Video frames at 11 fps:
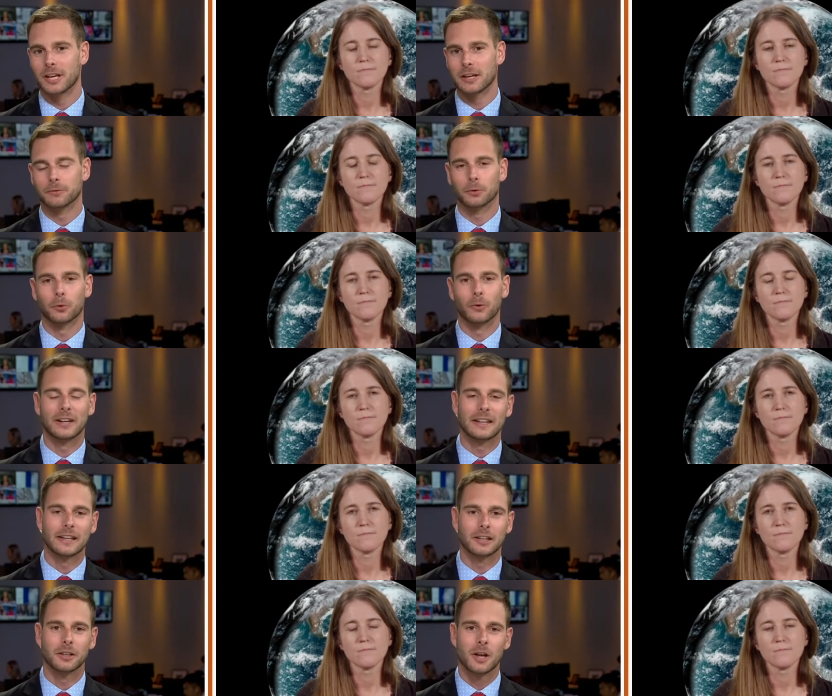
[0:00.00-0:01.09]

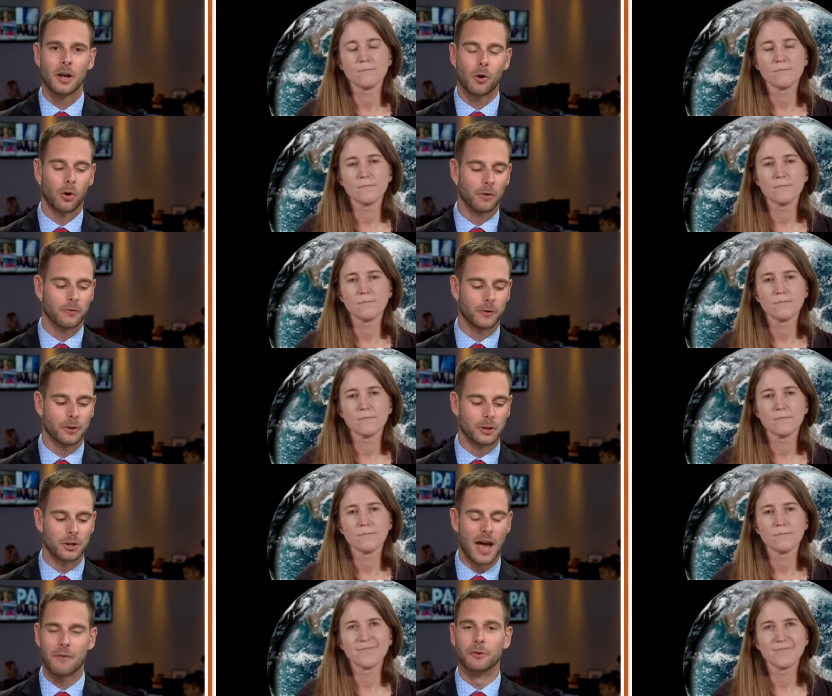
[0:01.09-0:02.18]
Speaker 1: Floridian or for the
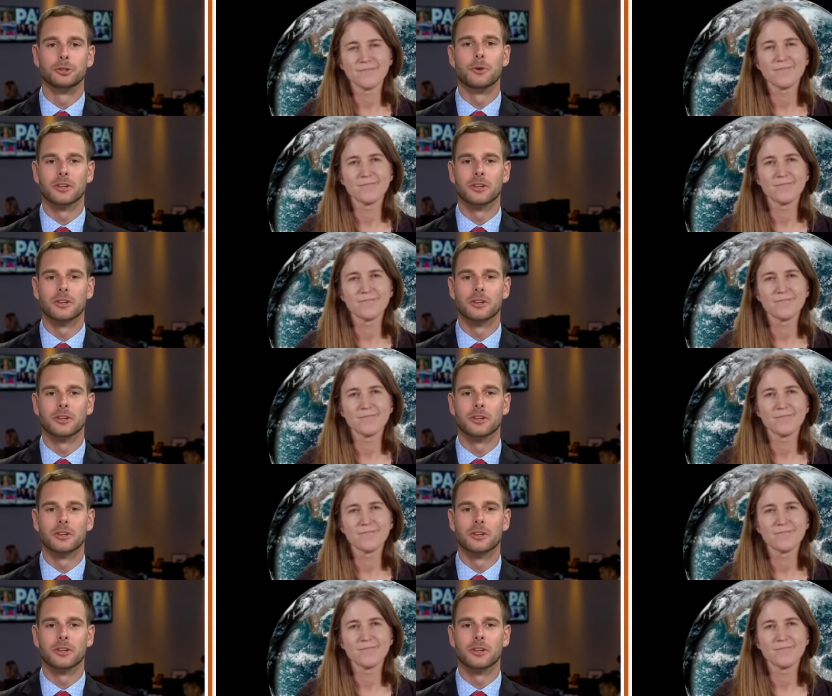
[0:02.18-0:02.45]
average U.S.